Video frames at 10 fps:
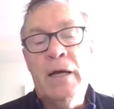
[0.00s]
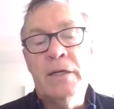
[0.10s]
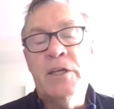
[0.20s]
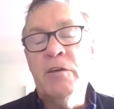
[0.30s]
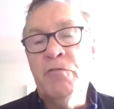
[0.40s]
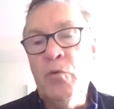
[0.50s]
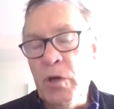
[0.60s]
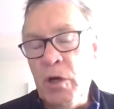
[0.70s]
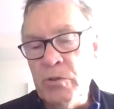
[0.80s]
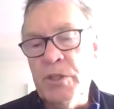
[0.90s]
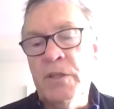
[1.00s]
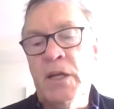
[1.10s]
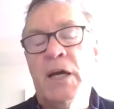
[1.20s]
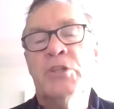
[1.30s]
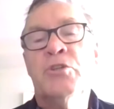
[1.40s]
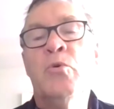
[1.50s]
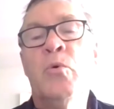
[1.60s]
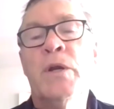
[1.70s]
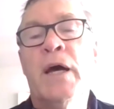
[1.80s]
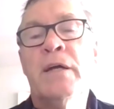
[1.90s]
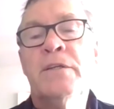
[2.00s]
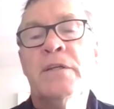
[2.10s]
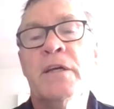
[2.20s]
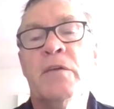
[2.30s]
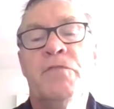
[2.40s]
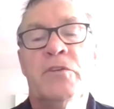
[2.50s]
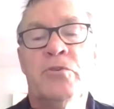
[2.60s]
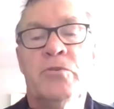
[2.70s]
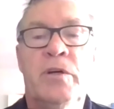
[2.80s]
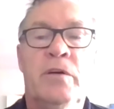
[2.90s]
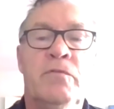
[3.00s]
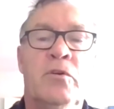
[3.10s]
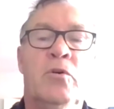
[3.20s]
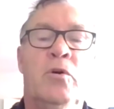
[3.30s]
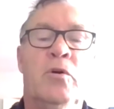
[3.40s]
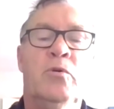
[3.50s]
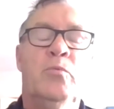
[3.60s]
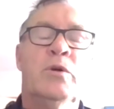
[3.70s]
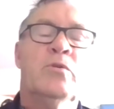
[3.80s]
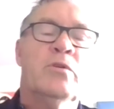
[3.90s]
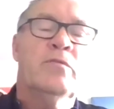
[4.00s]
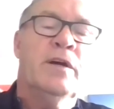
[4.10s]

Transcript: kicked 4 goals in the last quarter to get Victoria over the line, or we could have